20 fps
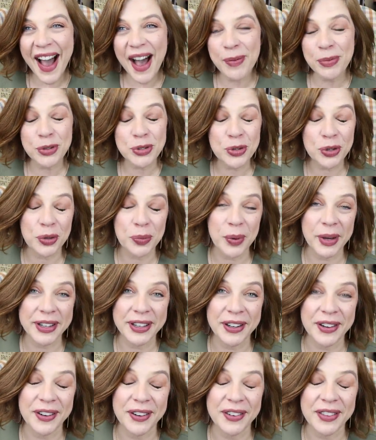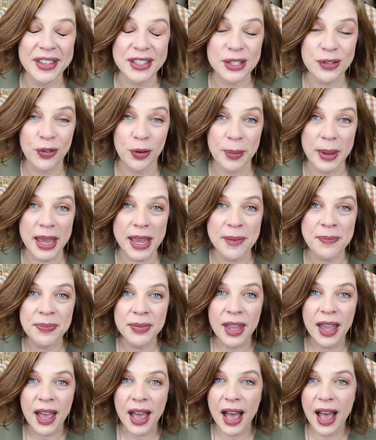um, there's only one here that's for me,
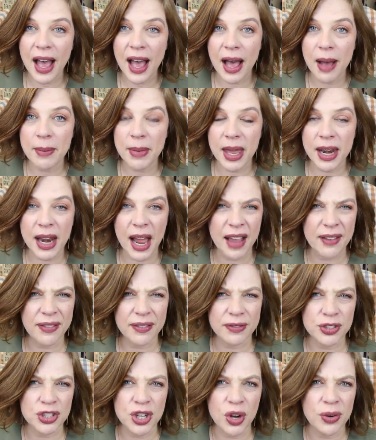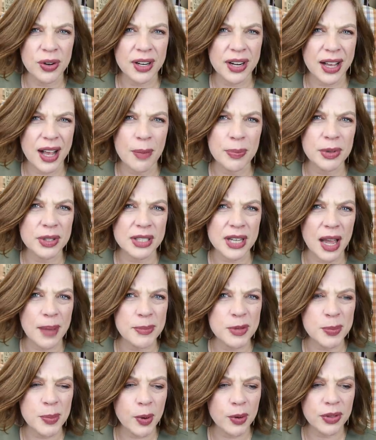um, and I've shown it a couple of
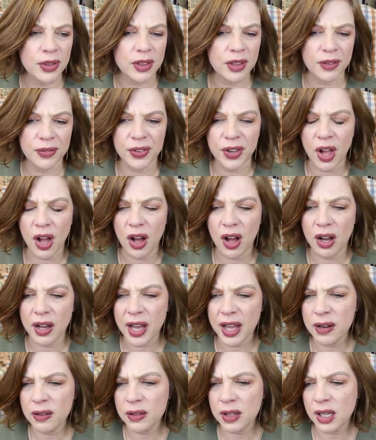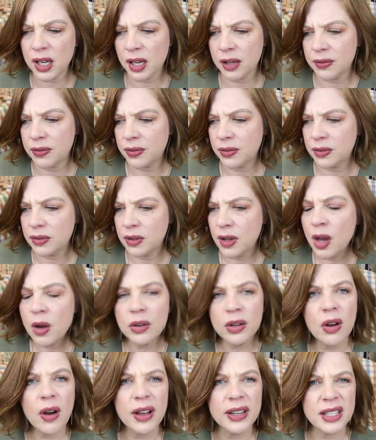times, both in the vlog. I don't think I've
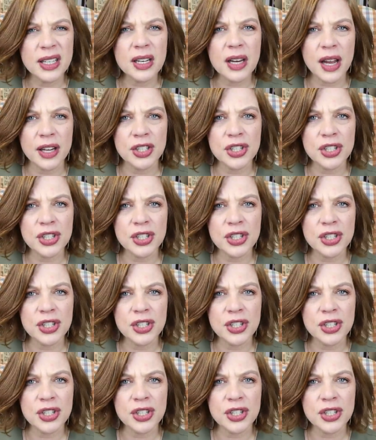No, I did.